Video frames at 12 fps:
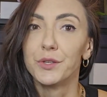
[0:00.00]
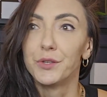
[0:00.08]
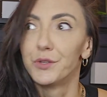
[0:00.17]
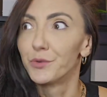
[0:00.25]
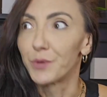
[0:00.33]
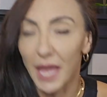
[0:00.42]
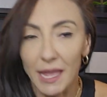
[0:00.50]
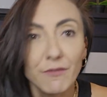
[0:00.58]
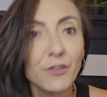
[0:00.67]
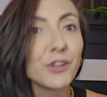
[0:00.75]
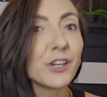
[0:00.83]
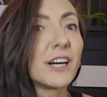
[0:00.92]
you came
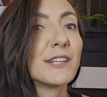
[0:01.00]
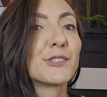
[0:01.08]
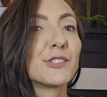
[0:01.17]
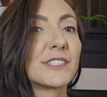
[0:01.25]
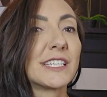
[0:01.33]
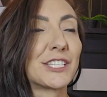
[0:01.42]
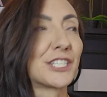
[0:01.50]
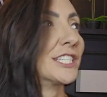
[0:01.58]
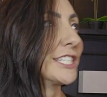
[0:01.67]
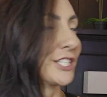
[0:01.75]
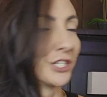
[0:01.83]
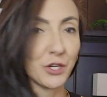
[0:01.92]
for your
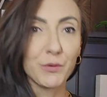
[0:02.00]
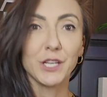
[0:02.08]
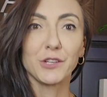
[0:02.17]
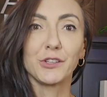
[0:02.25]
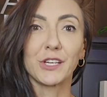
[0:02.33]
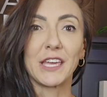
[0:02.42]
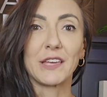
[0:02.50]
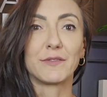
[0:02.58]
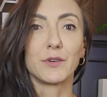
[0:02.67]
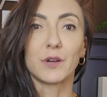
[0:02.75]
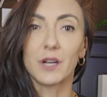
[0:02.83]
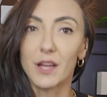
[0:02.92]
consultation, you know what you're looking
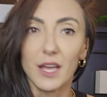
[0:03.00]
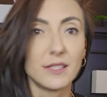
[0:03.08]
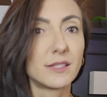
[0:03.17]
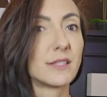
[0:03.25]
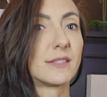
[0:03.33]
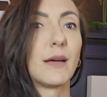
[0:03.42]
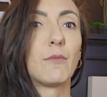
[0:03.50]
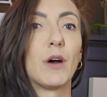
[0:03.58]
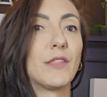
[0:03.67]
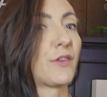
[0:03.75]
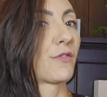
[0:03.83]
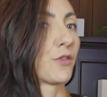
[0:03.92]
for. It's a step
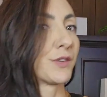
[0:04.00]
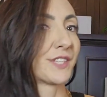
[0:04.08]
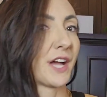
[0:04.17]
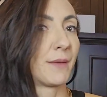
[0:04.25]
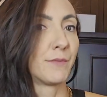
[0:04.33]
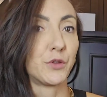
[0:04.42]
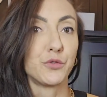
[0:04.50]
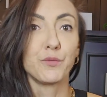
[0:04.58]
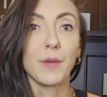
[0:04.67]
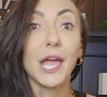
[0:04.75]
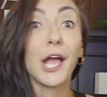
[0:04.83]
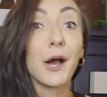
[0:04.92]
one, the first time. You
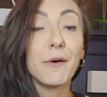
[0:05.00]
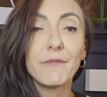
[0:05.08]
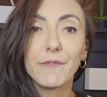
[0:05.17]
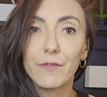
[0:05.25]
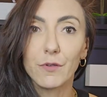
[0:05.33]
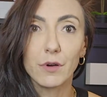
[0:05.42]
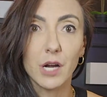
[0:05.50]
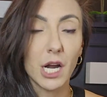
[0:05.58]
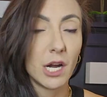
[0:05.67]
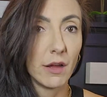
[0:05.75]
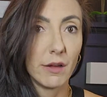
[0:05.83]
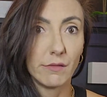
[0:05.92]
may come
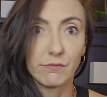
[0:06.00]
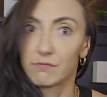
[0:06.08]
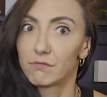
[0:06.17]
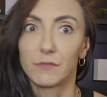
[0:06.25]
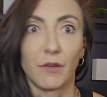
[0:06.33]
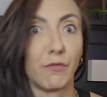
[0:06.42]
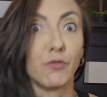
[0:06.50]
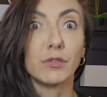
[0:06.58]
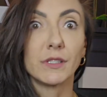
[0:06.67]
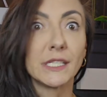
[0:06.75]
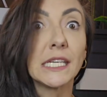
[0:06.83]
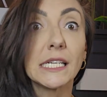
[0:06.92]
for the full
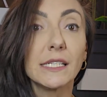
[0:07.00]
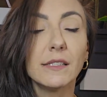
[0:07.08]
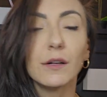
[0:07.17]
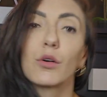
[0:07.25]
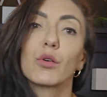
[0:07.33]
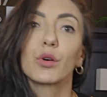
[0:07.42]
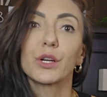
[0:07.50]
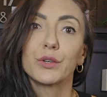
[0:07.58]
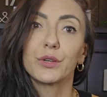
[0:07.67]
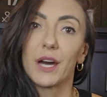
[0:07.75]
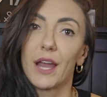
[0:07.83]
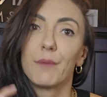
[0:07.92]
deal, or you're
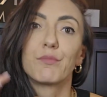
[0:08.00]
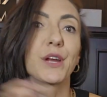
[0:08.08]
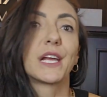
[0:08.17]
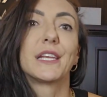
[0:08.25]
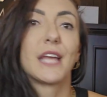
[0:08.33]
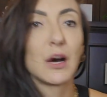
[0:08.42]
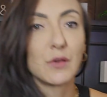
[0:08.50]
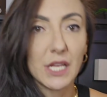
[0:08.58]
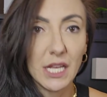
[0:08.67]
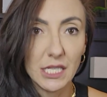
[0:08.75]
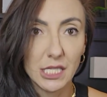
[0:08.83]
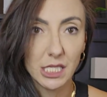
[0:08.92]
gonna break it down
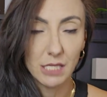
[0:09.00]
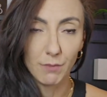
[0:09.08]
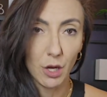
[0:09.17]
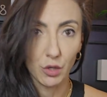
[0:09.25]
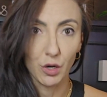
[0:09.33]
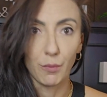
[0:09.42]
in smaller